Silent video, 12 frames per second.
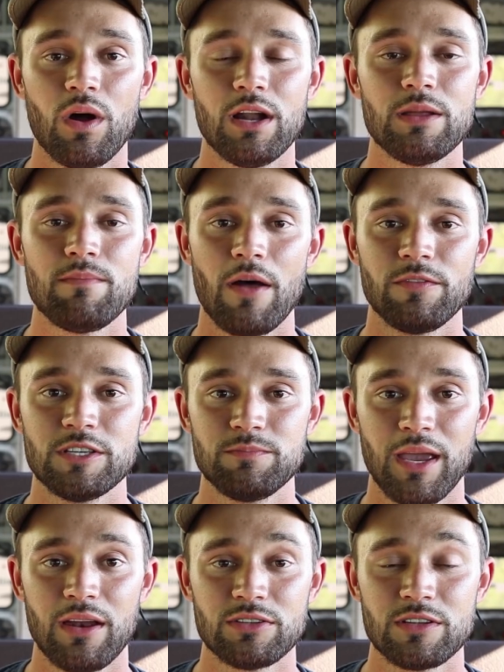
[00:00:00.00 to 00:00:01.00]
wanted to mount these
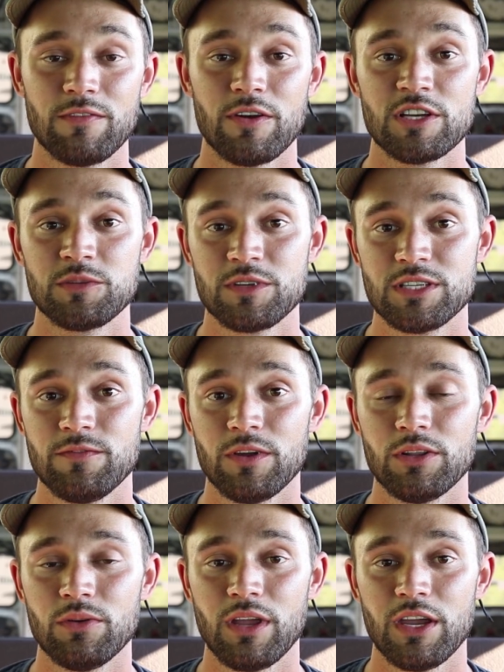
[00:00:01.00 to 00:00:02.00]
panels in very
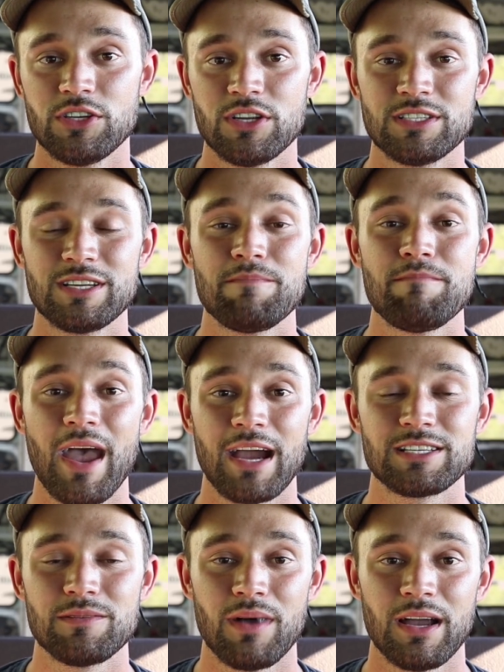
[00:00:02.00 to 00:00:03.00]
specific locations to
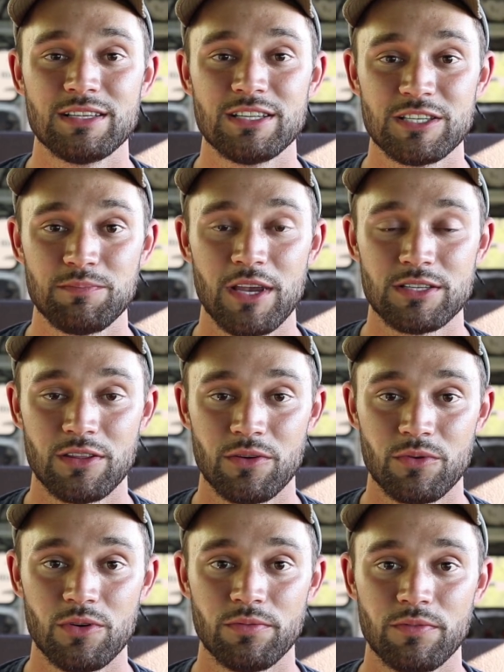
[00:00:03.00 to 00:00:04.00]
maximize the space on the
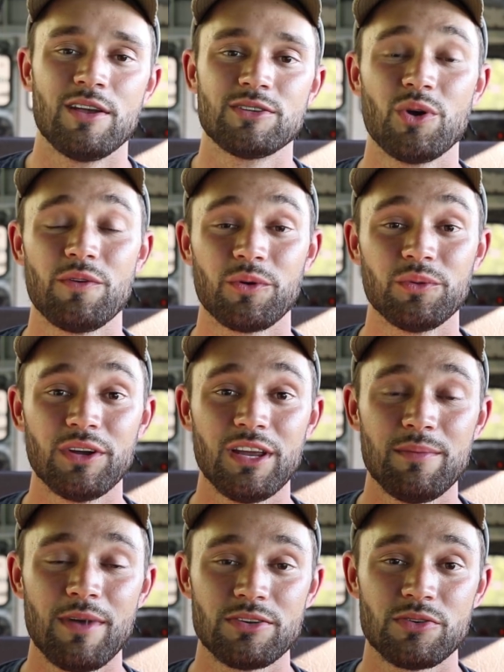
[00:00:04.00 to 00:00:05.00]
roof. So if you're
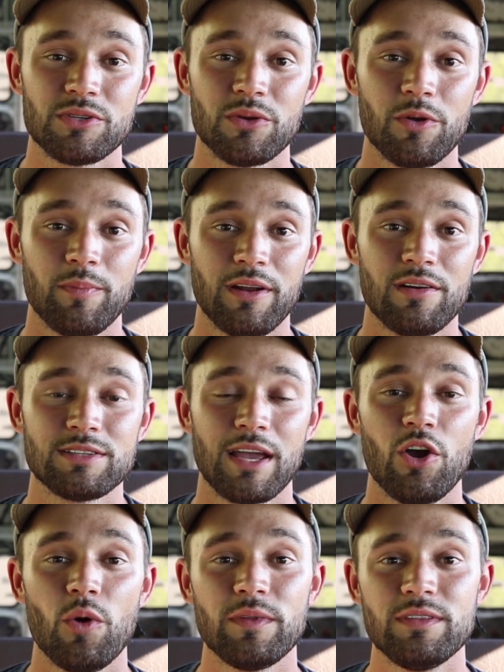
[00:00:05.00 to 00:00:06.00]
looking to mount your solar panels,
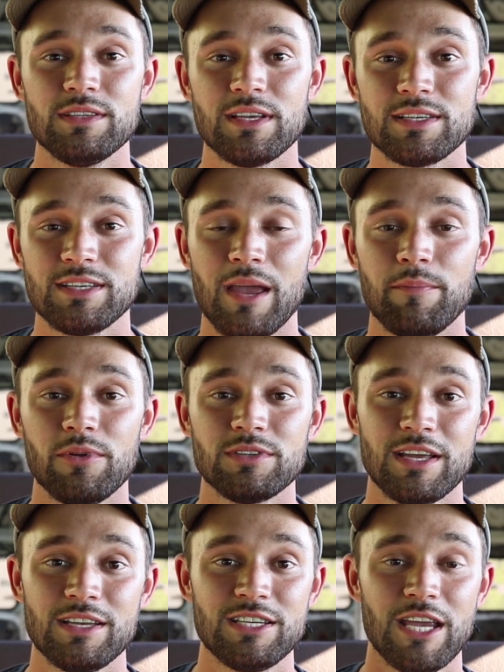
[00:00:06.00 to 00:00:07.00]
I hope that these
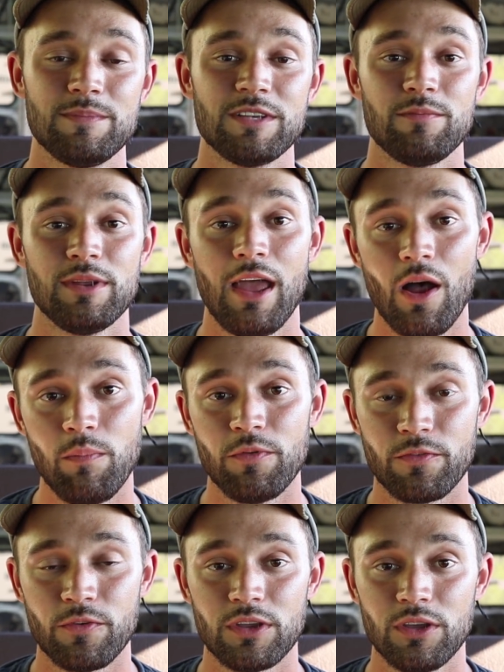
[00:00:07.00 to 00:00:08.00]
examples and tips have been
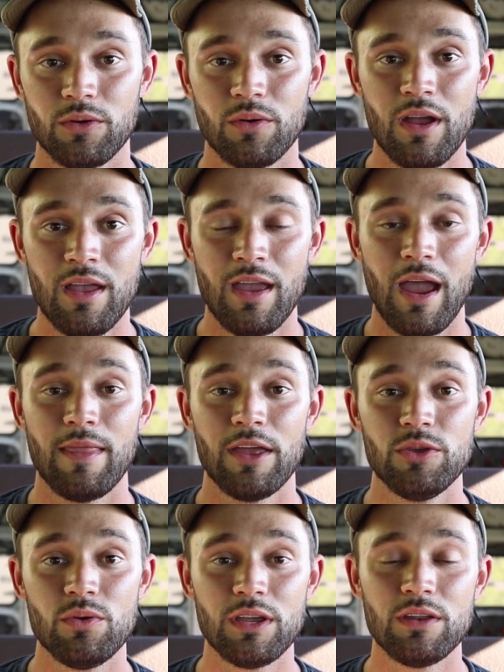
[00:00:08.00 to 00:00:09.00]
helpful for you and
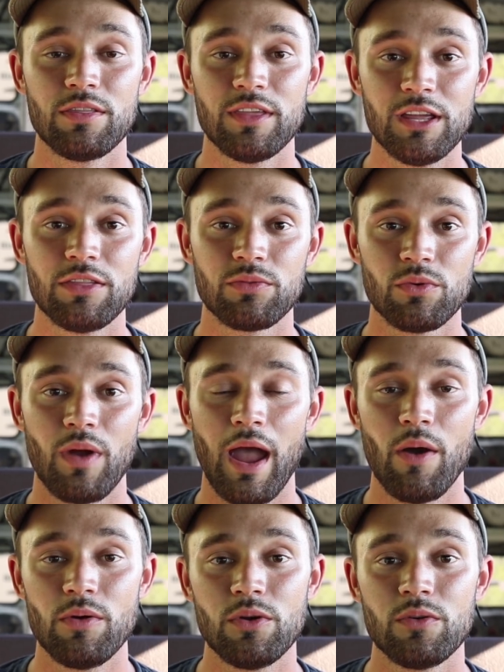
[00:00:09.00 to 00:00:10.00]
that you can think through
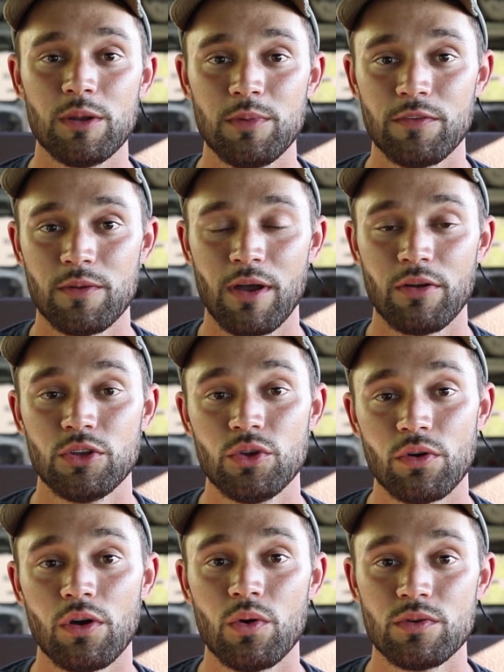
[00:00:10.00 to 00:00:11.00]
how you're going to be able to mount
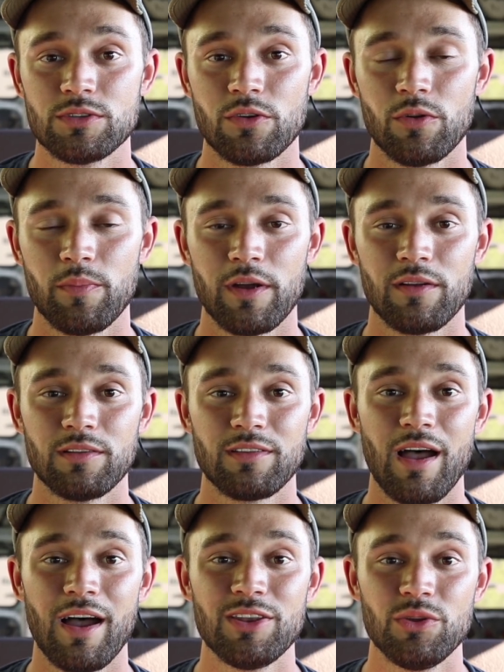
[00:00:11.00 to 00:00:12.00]
your own solar panels
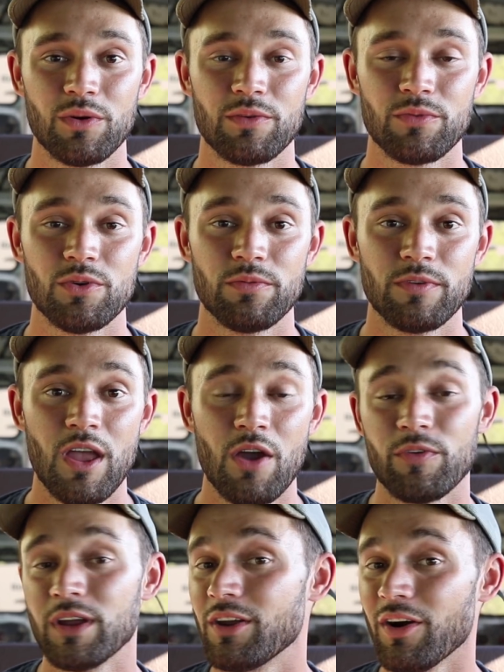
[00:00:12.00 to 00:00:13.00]
on your roof.
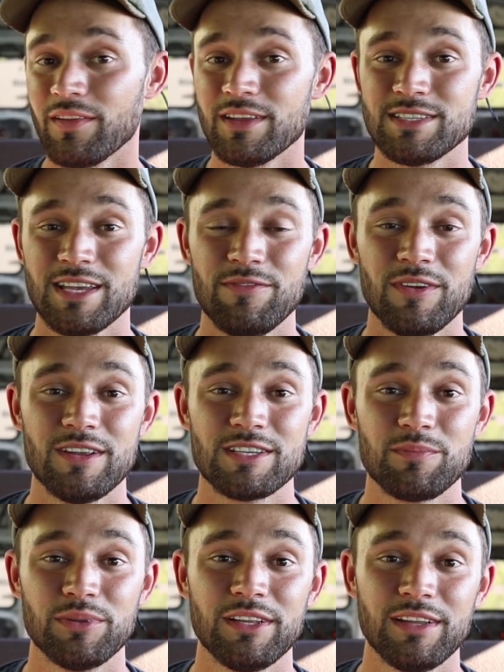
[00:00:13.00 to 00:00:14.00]
Regardless if it is
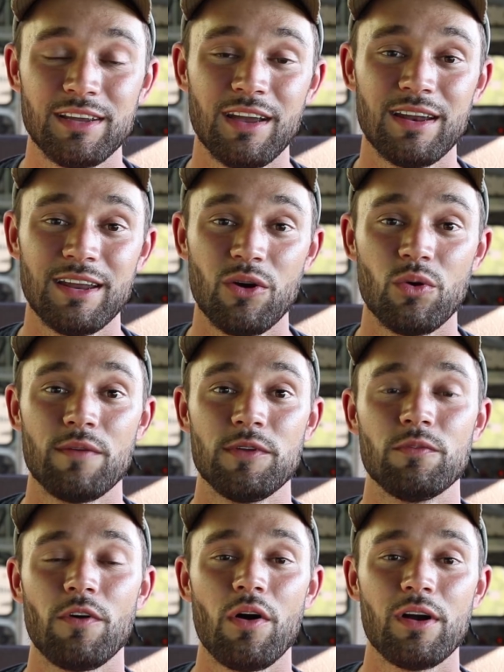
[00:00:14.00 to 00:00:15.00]
completely gutted or if
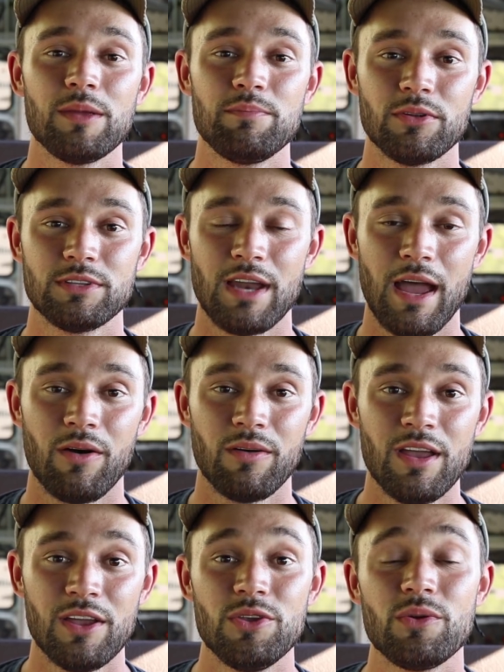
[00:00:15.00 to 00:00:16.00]
you've already built it
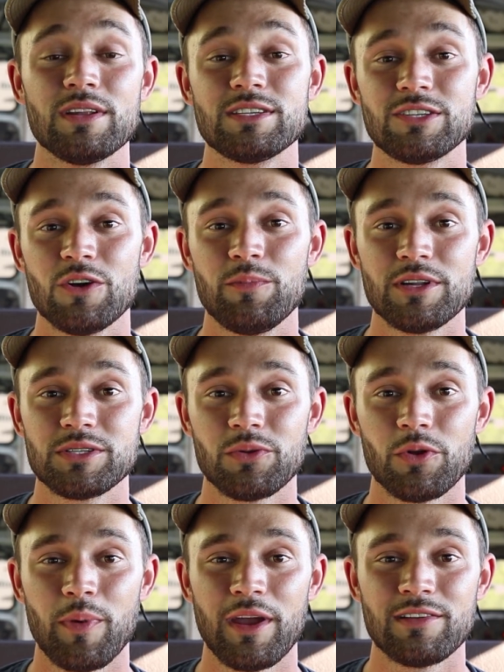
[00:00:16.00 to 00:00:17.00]
out, you can still put
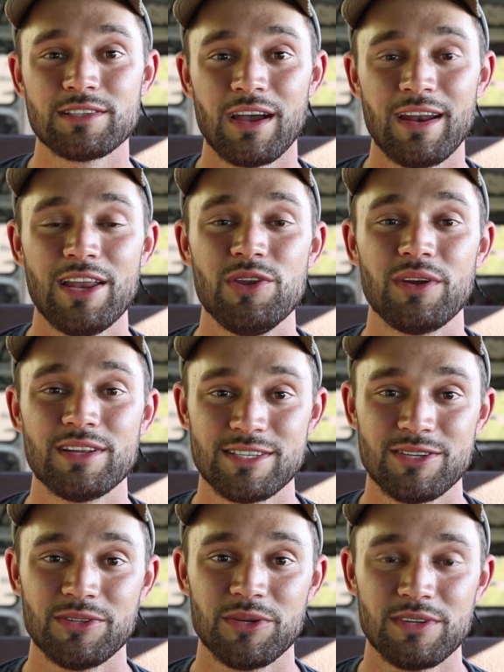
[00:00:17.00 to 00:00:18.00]
solar panels on and you can
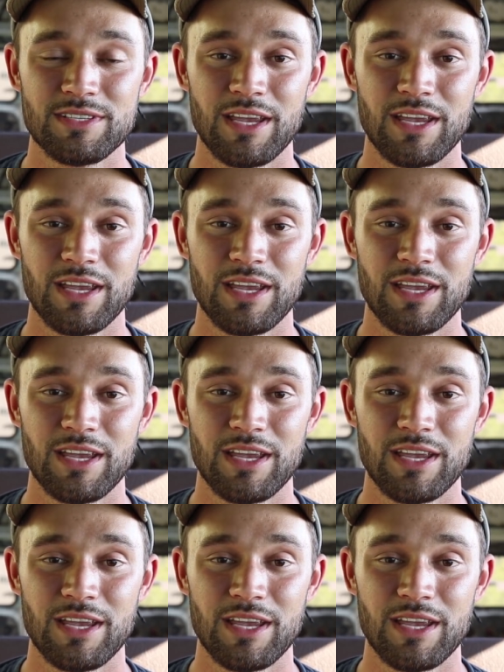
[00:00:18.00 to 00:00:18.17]
still do it